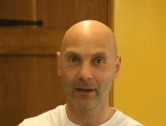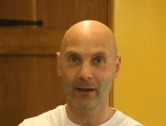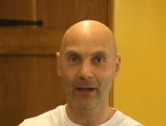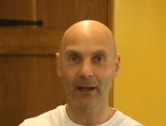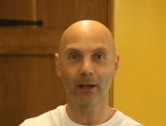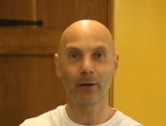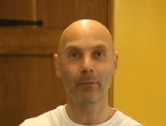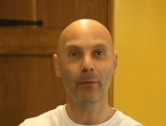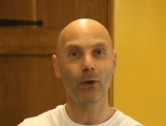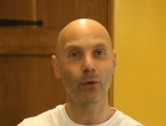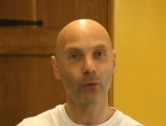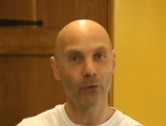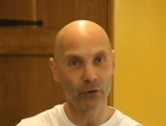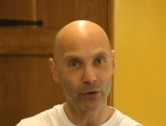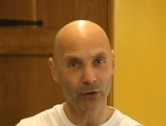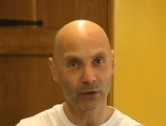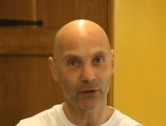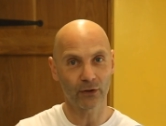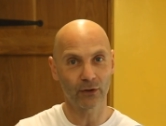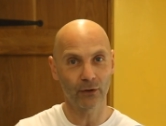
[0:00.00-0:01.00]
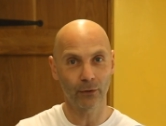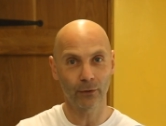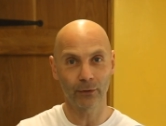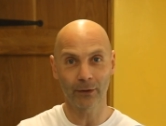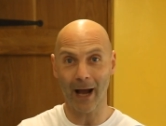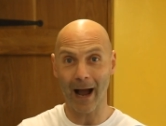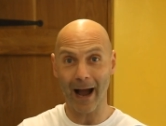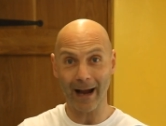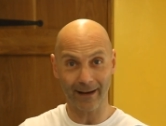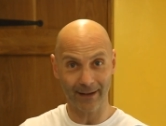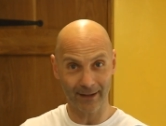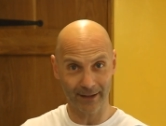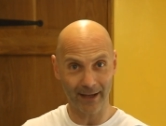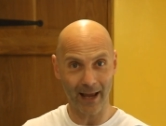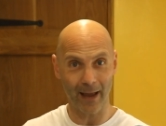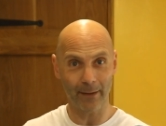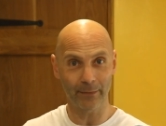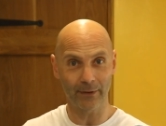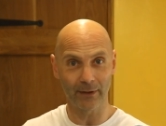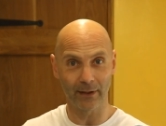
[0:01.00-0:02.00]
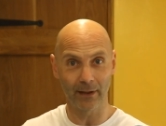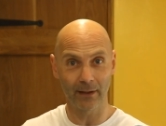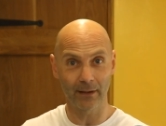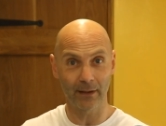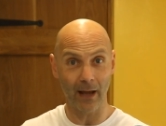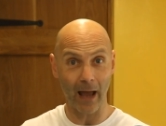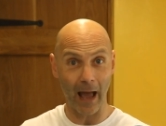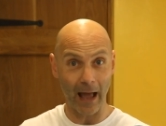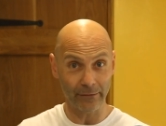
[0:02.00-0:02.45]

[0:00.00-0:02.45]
it can be understood, accepted,